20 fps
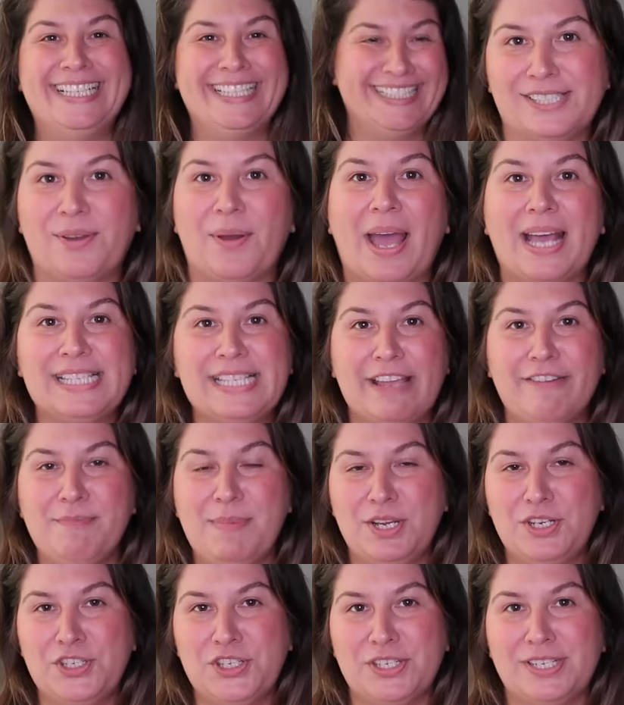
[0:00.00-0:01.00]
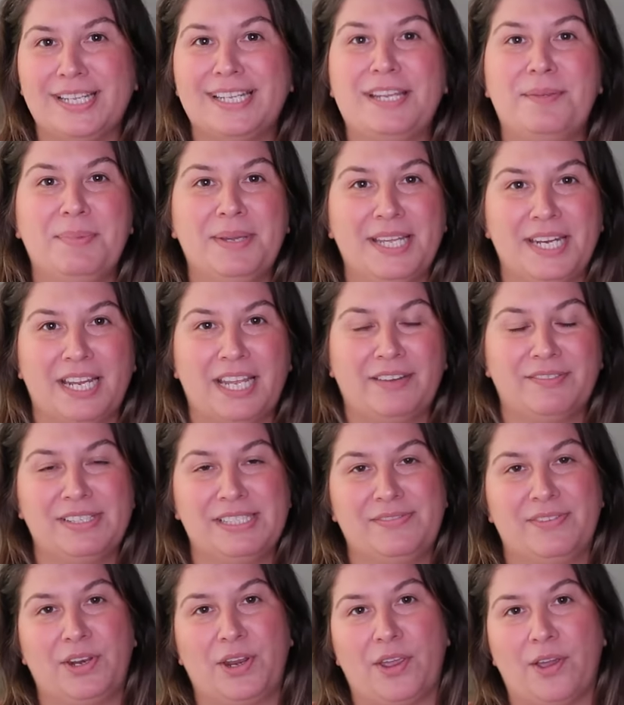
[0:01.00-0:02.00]
So as I mentioned in the beginning of
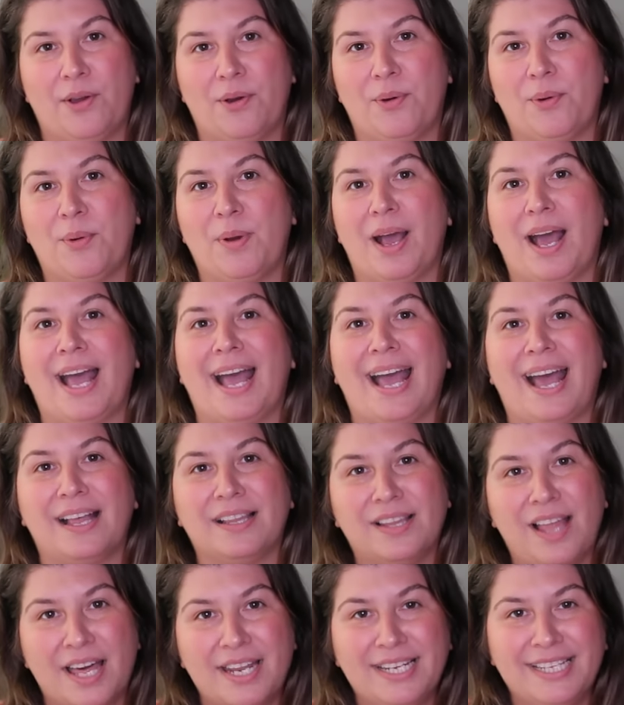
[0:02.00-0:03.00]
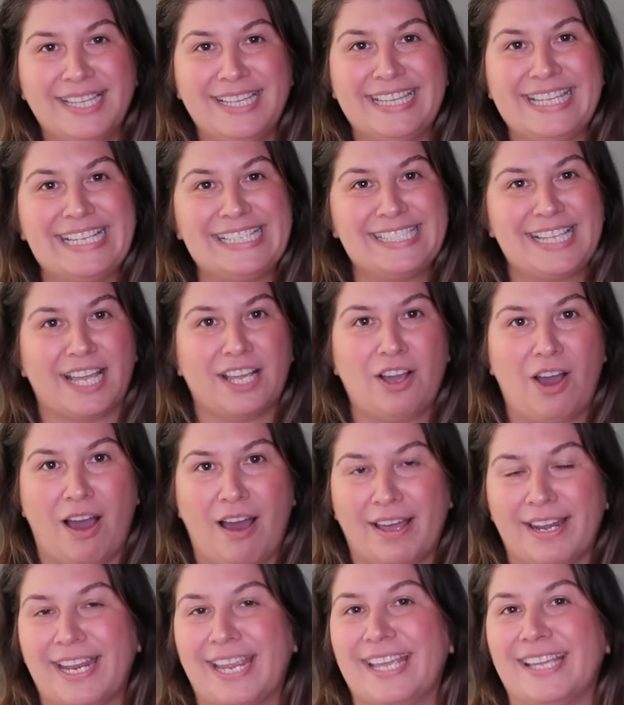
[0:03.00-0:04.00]
this video, A lot of the things I
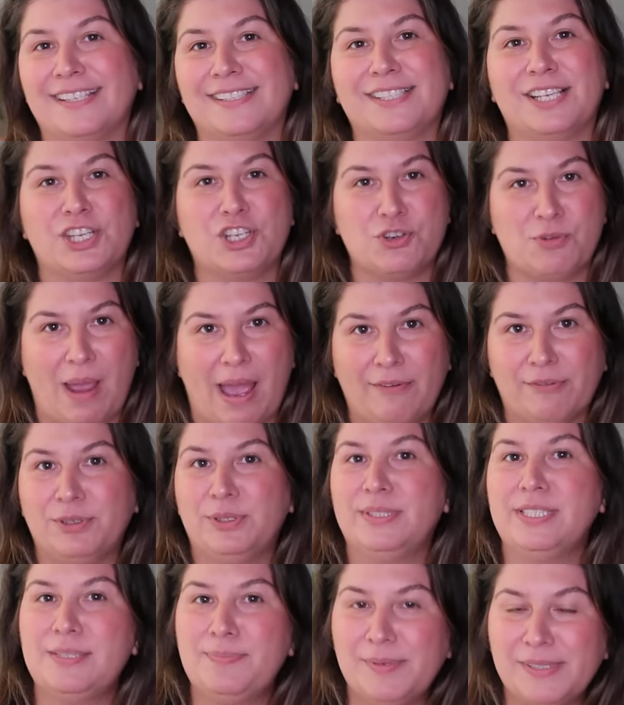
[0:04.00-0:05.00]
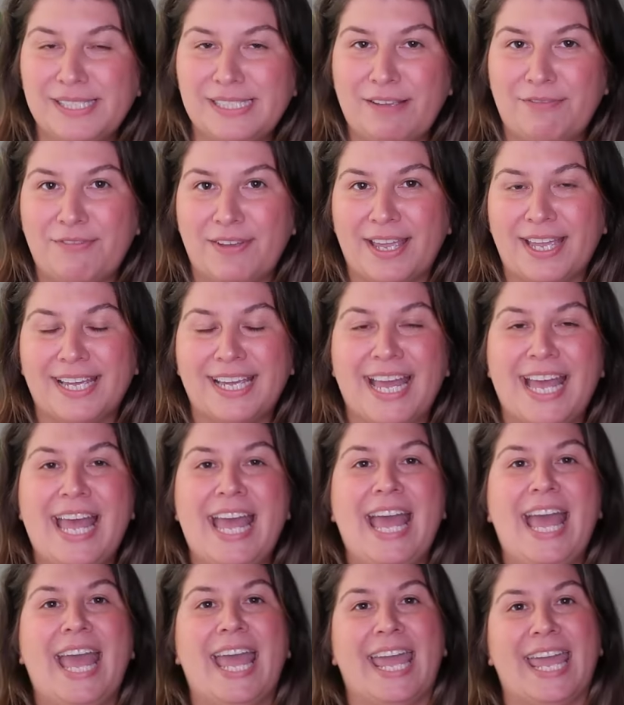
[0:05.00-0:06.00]
got is travel specific,
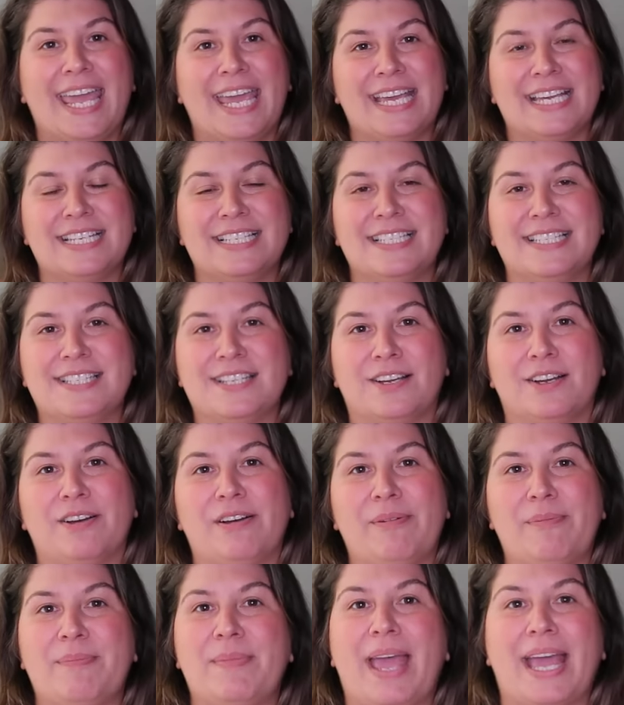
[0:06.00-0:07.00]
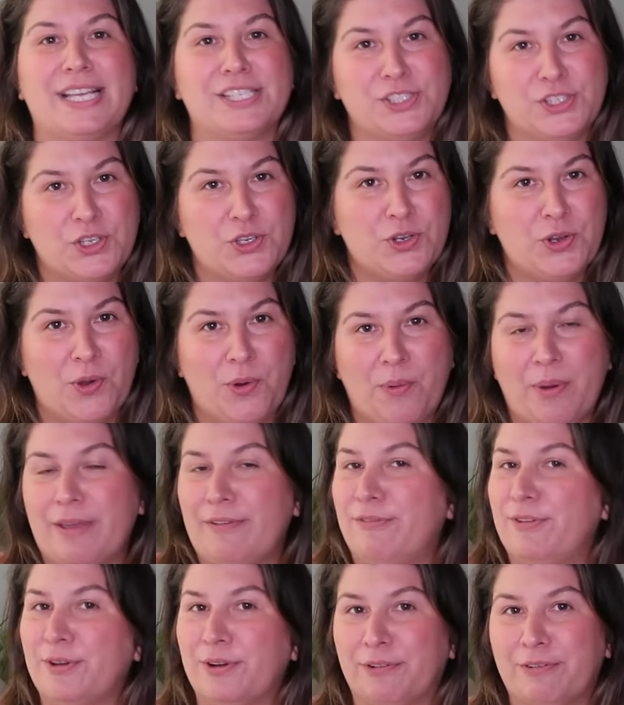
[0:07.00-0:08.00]
and as you know,
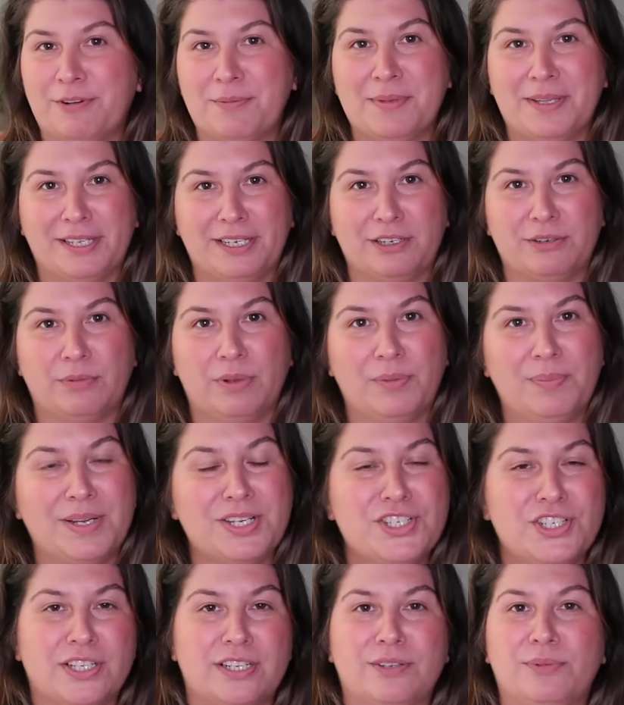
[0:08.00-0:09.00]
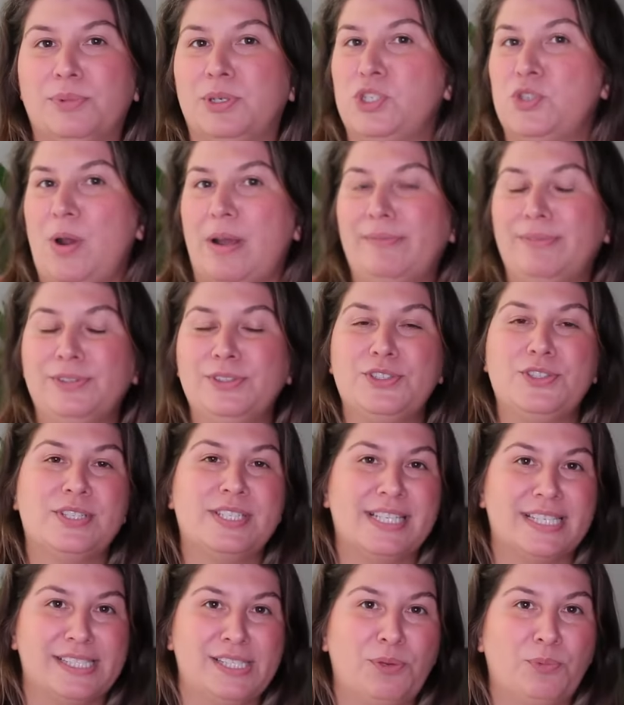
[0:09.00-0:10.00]
if you're familiar with my channel, we travel to
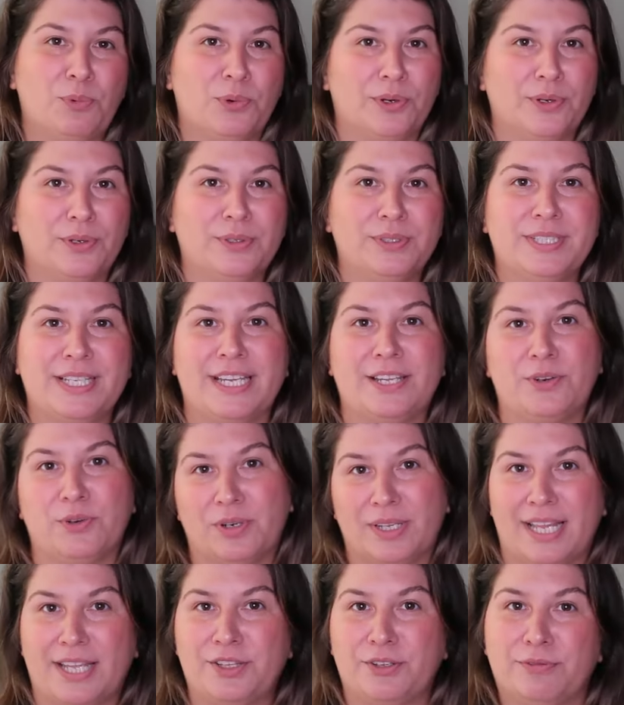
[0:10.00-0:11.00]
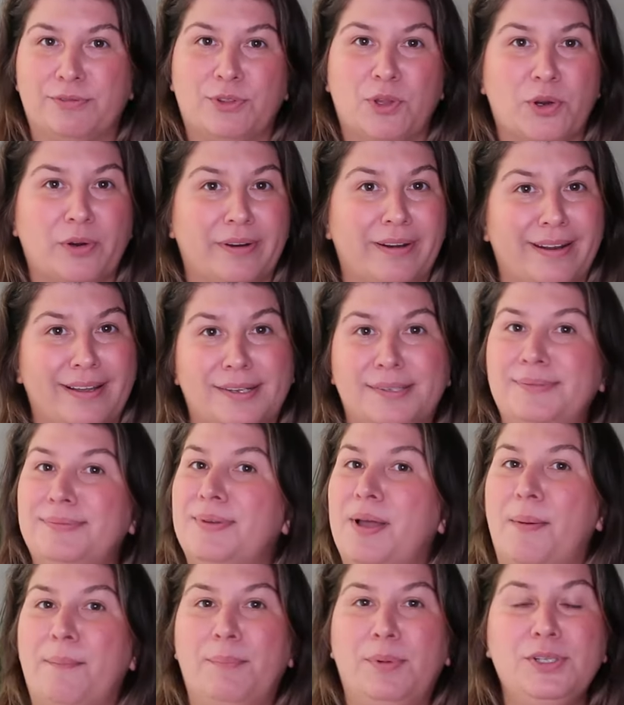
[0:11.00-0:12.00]
Disney World in Orlando, Florida
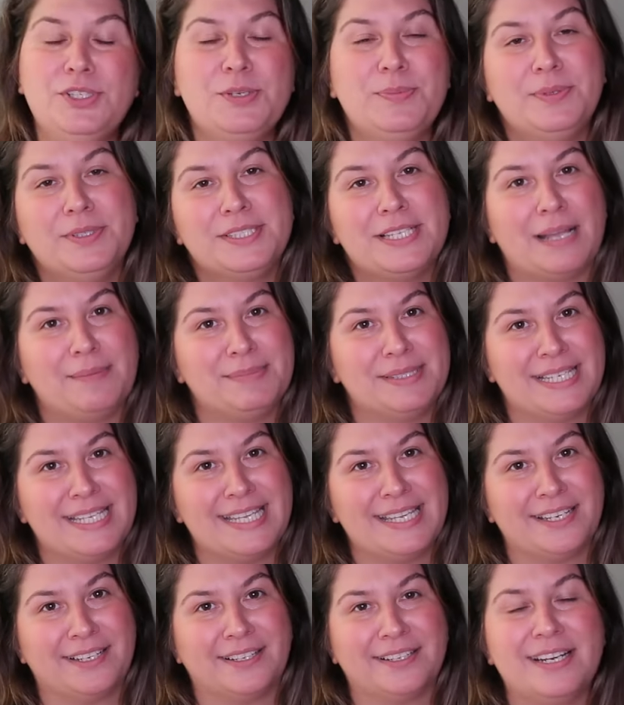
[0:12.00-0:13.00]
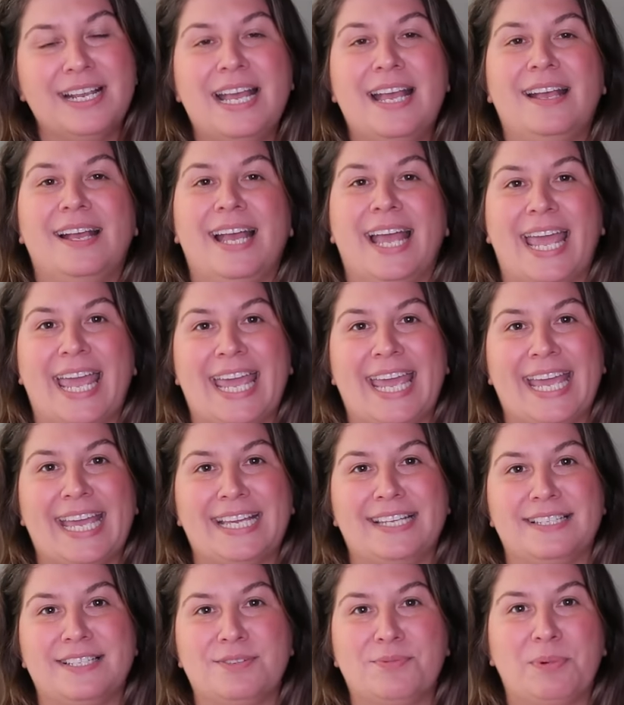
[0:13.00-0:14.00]
multiple times a year,
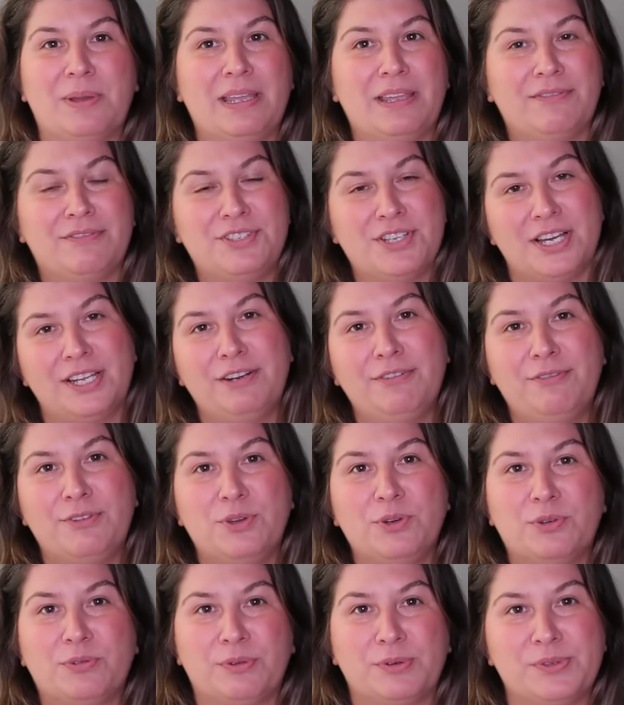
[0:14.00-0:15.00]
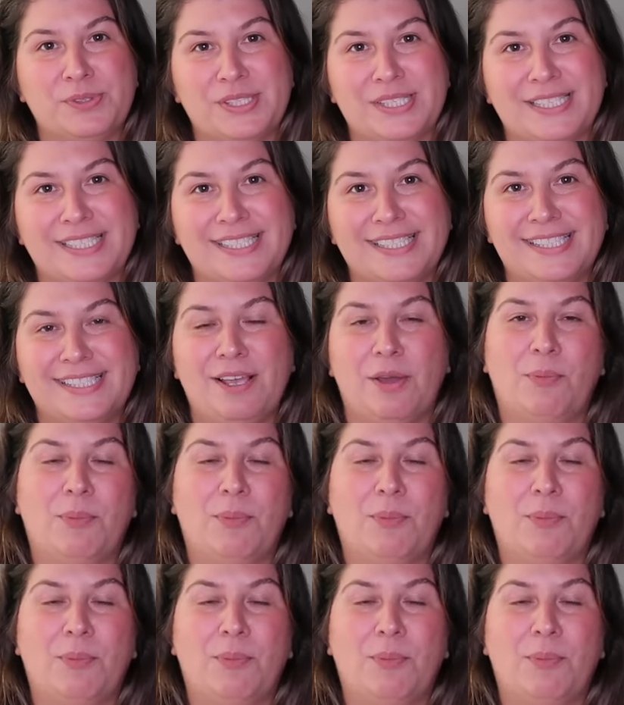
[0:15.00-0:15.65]
and we've done a few cruises.